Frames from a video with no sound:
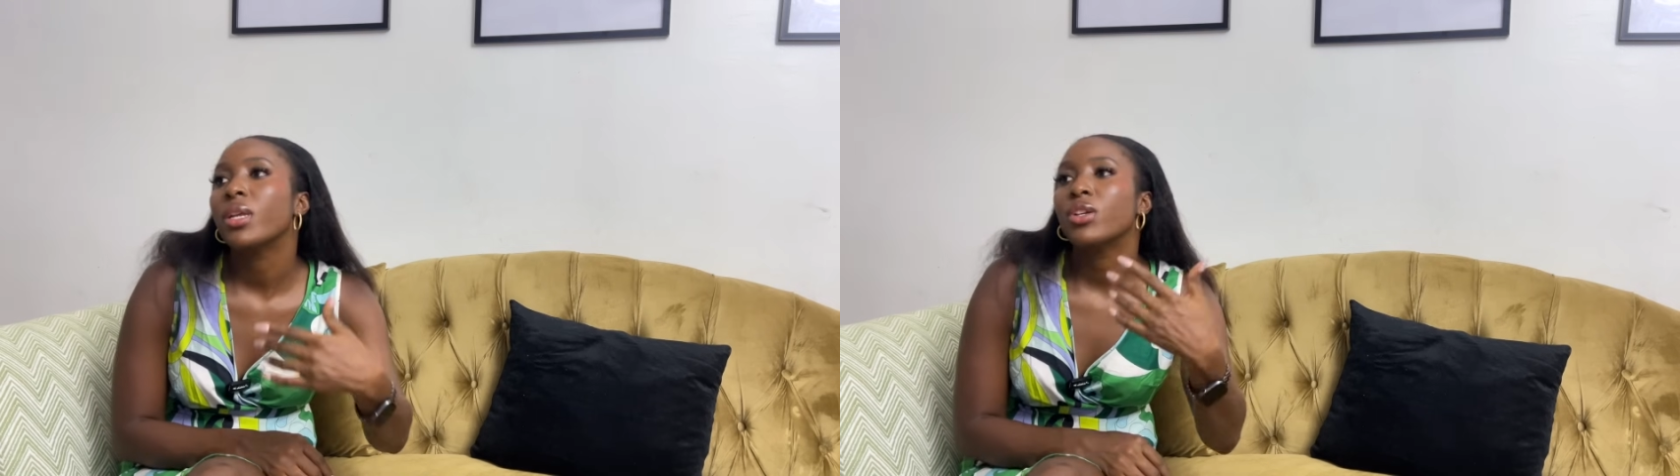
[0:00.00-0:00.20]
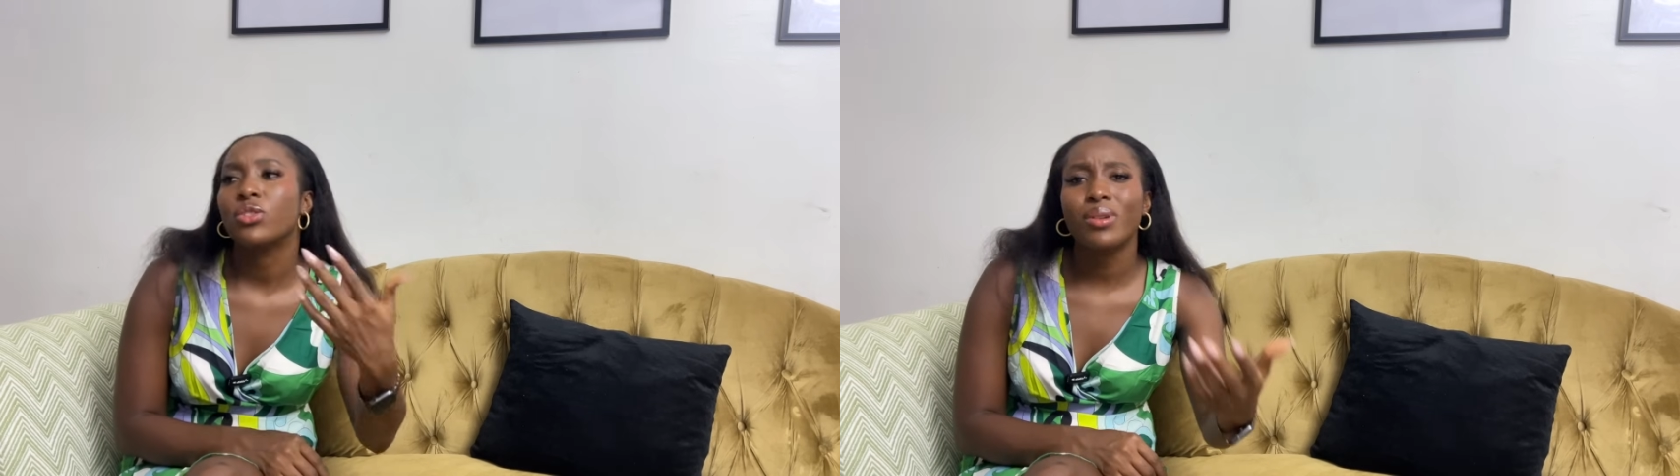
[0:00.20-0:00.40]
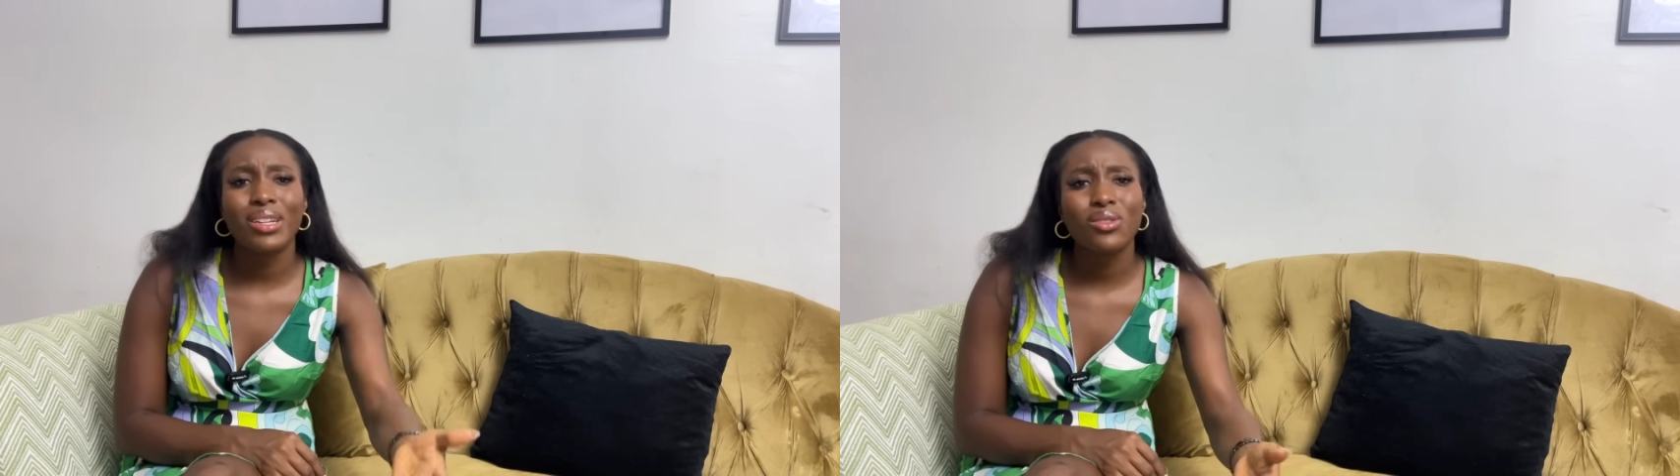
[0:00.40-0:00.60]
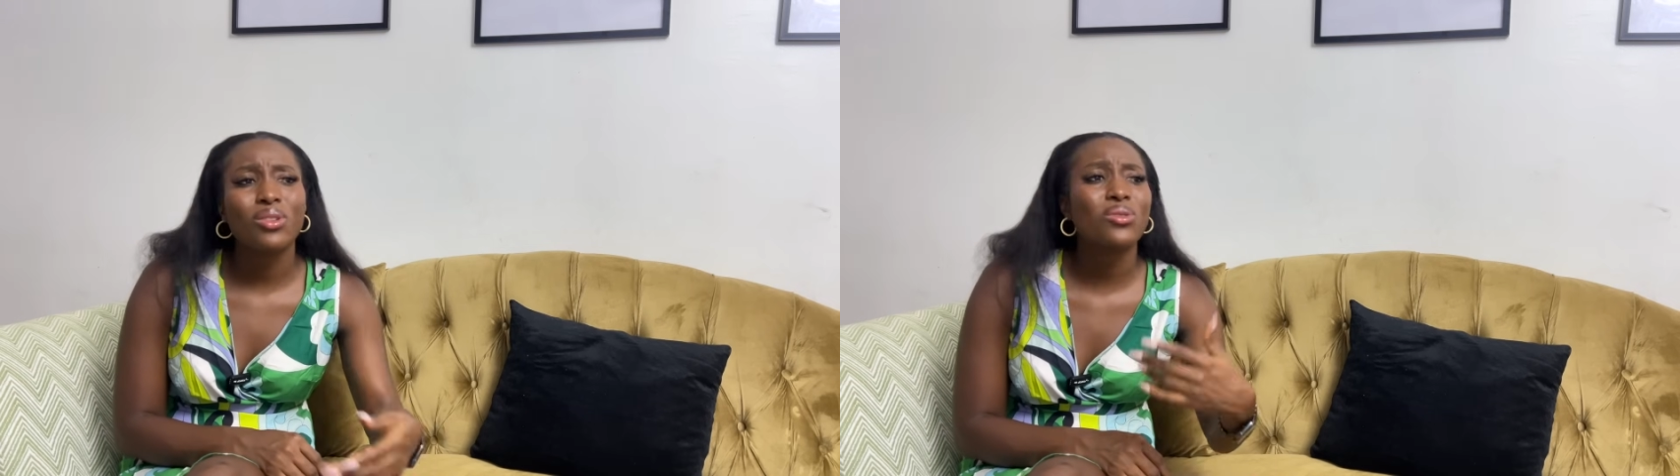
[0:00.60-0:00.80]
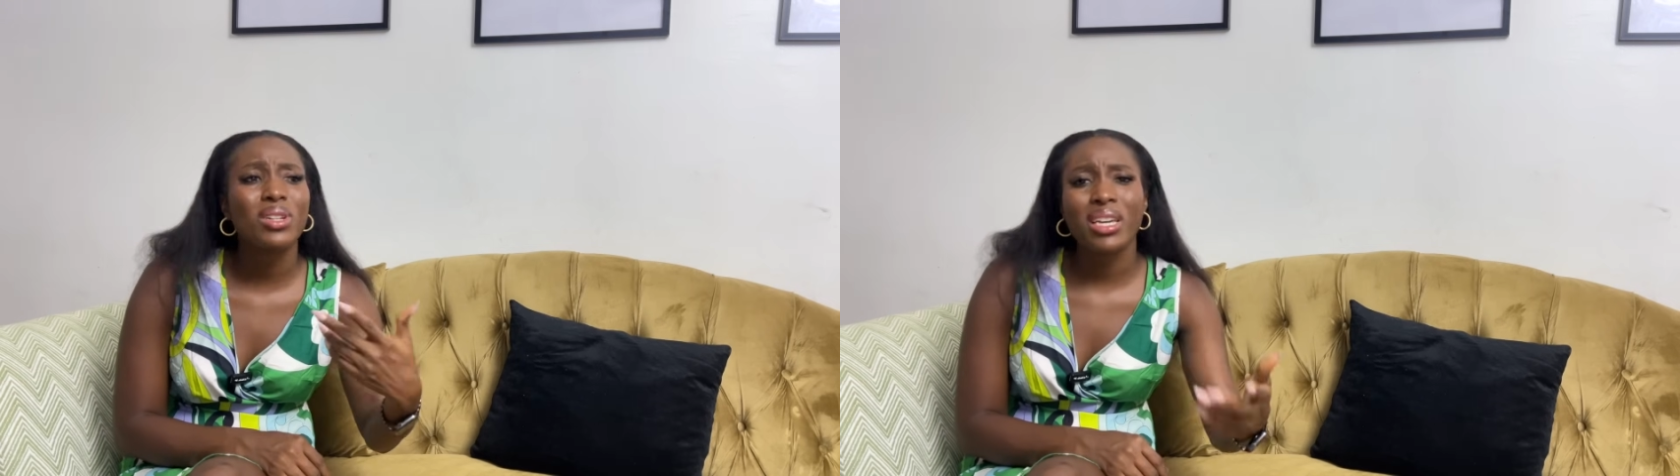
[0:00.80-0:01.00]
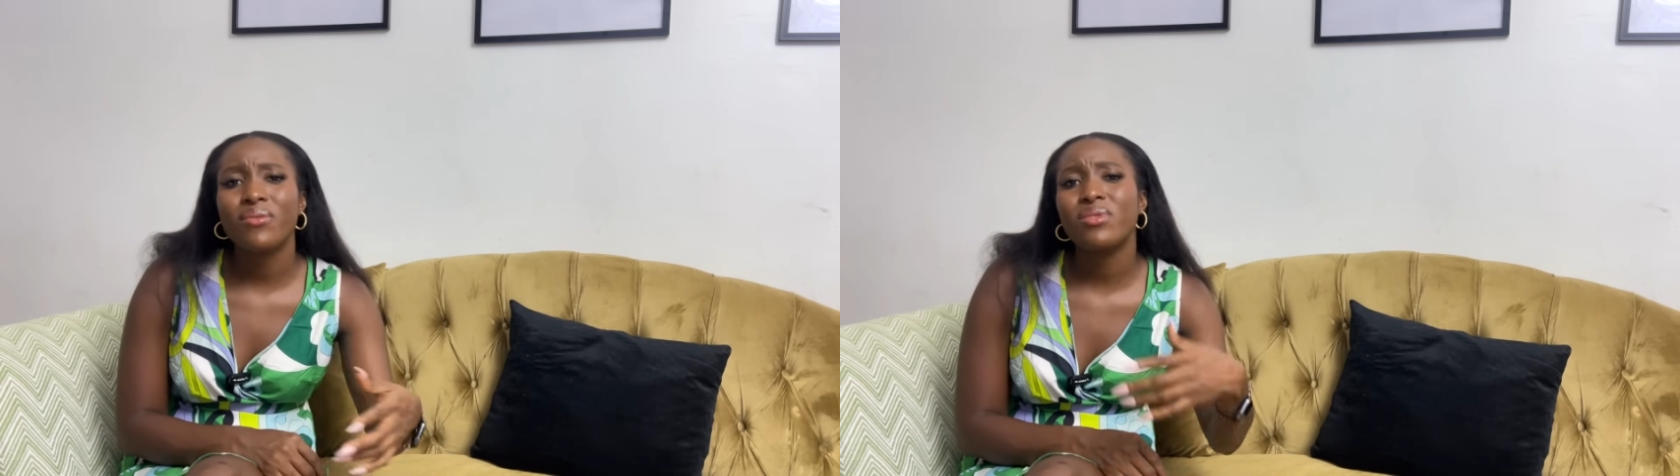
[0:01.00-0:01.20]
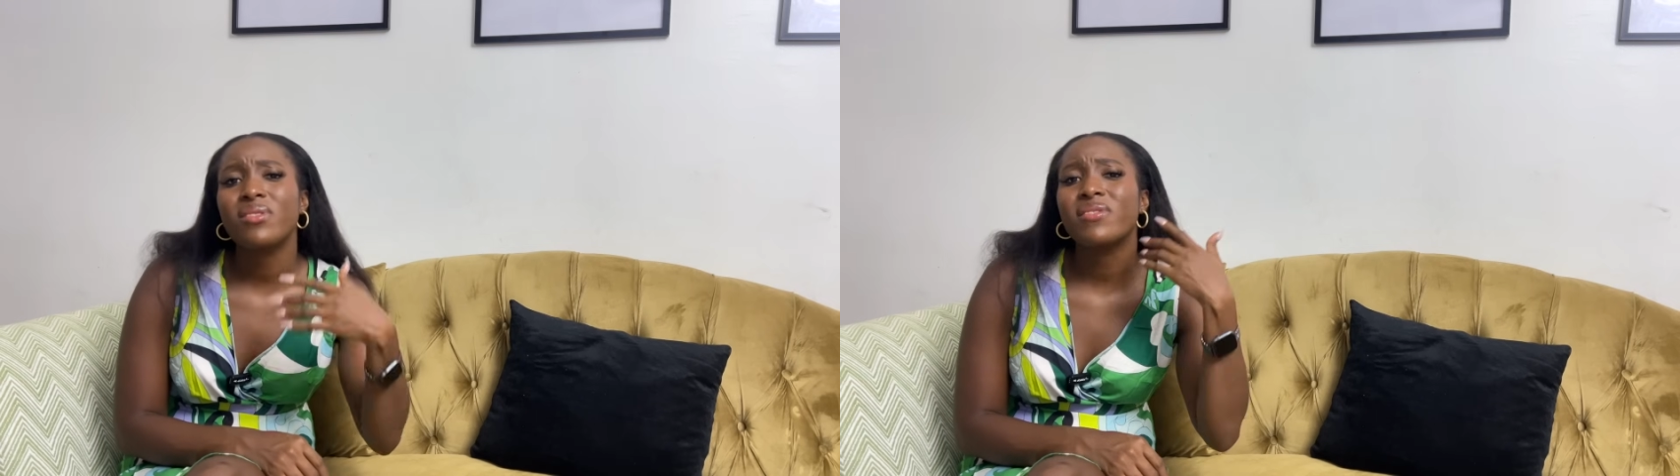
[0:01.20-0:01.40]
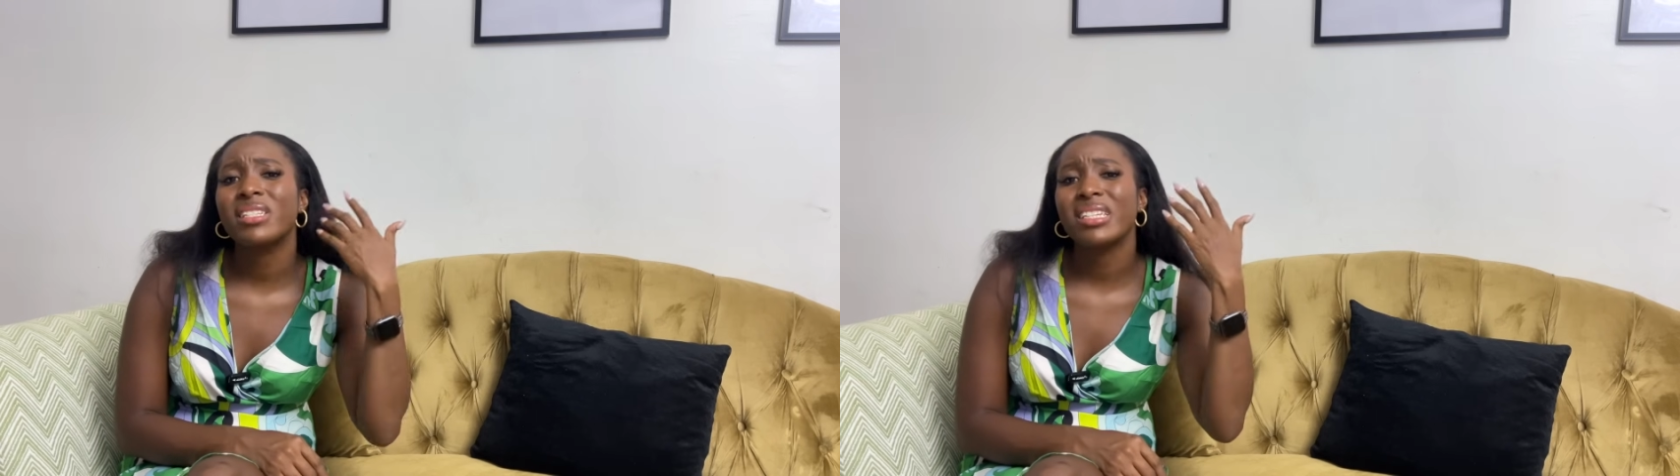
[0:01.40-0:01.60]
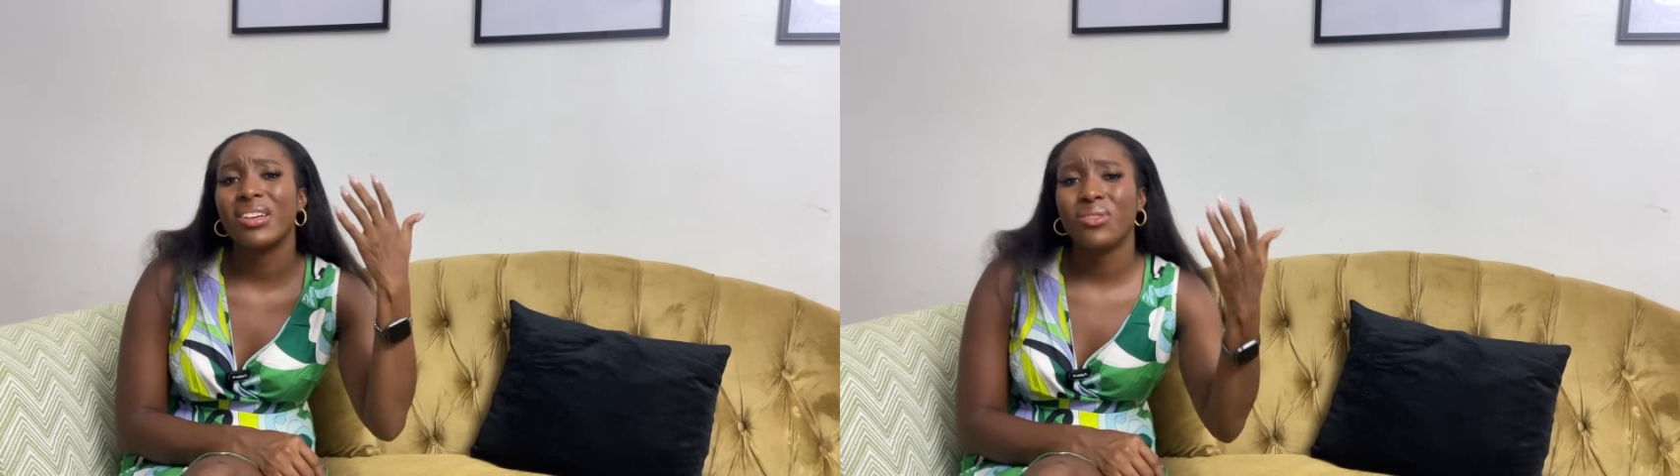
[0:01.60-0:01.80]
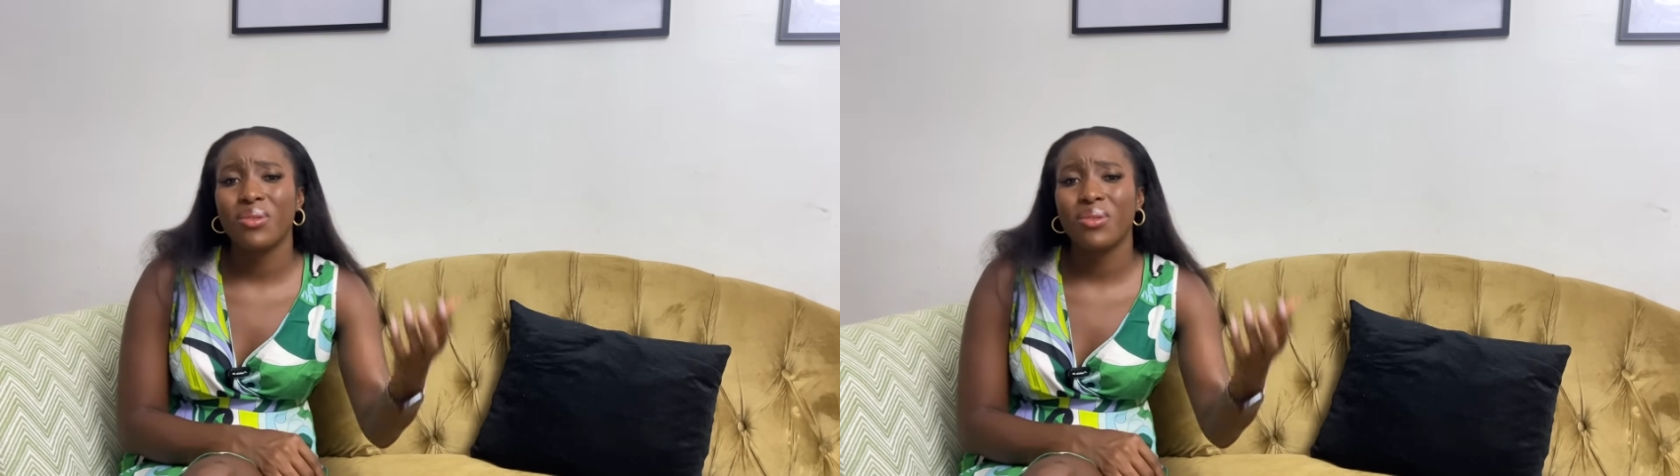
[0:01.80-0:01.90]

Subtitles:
So I thought, okay, even if this girl don't